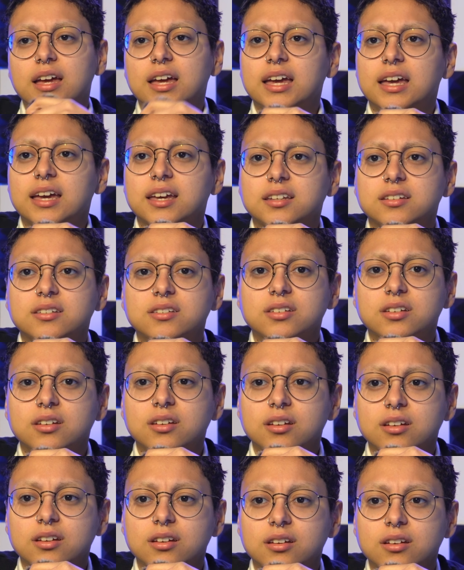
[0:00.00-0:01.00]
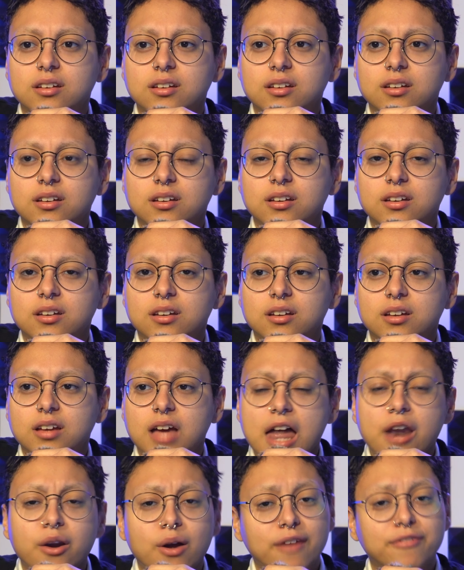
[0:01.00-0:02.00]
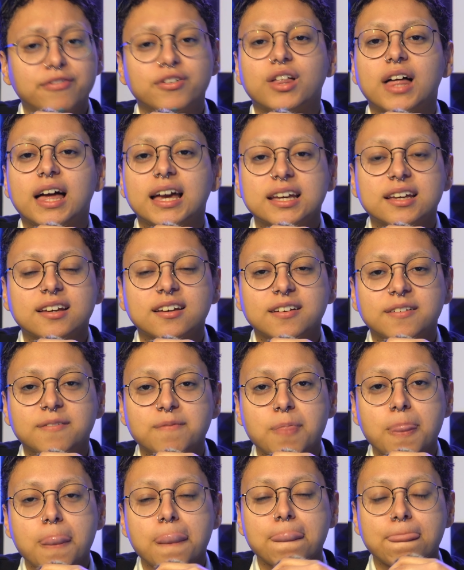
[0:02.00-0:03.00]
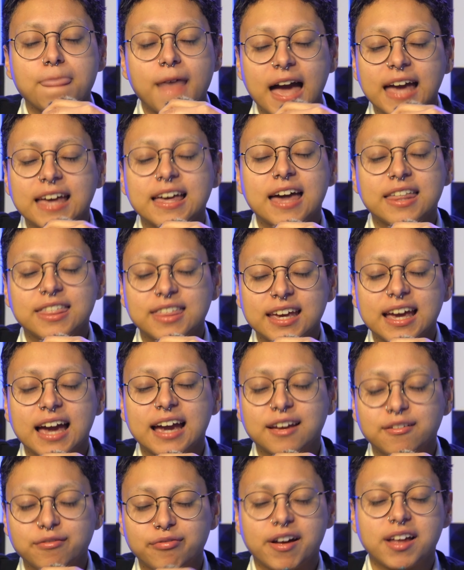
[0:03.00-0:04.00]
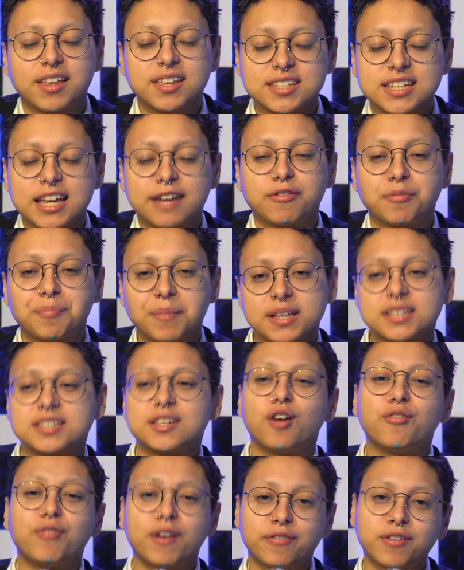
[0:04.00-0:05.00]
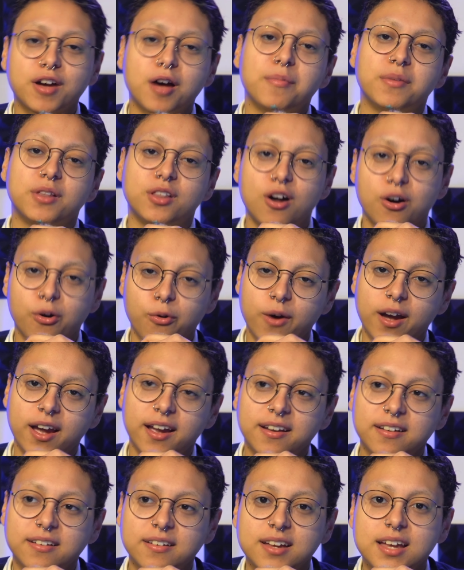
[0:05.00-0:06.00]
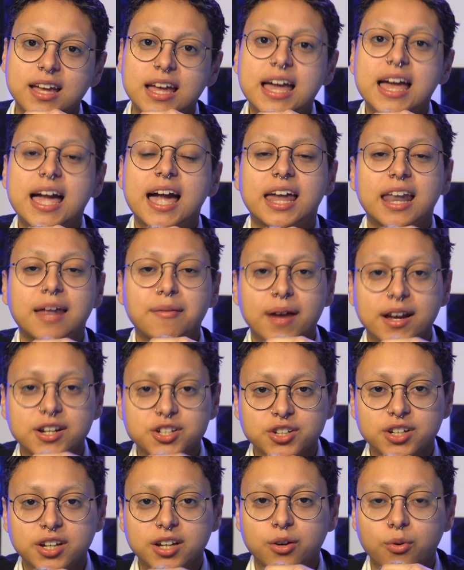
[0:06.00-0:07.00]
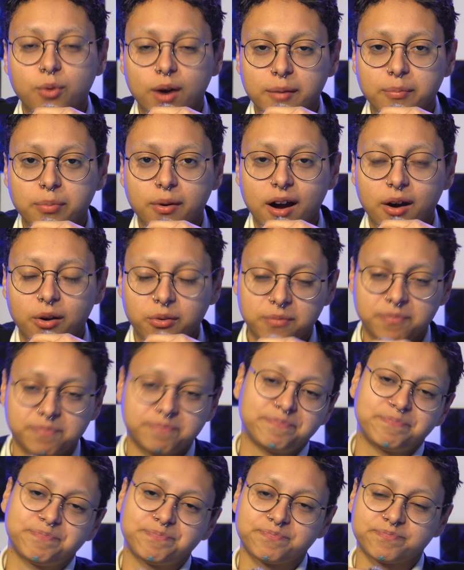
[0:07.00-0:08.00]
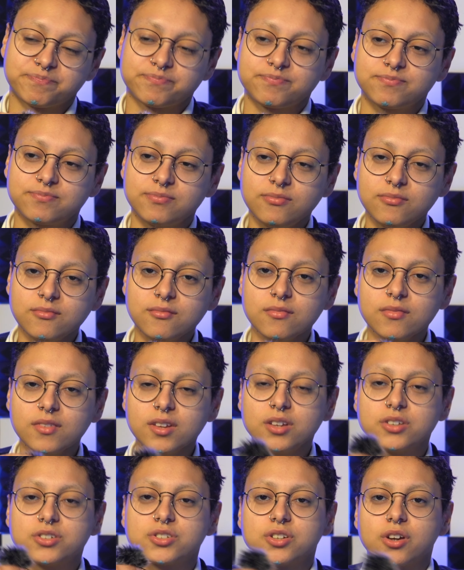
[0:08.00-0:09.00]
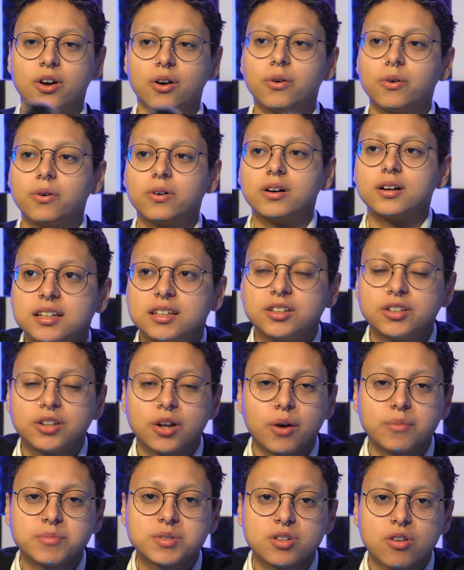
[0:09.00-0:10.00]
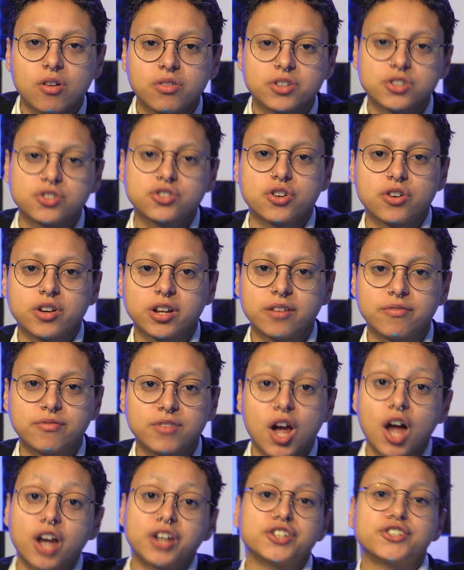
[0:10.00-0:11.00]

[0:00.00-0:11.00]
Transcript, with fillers: And I don't know, I feel like I think I can finally say for myself I've come a long way, and I'm actually quite proud. So, you know, I'm still on this journey of not